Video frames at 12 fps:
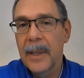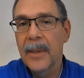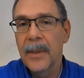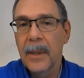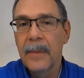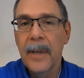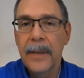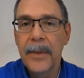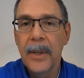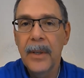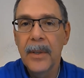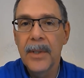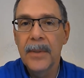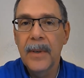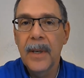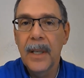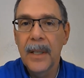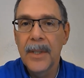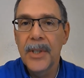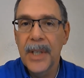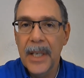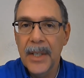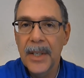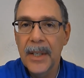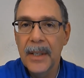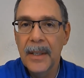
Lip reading: 35 years of college teaching.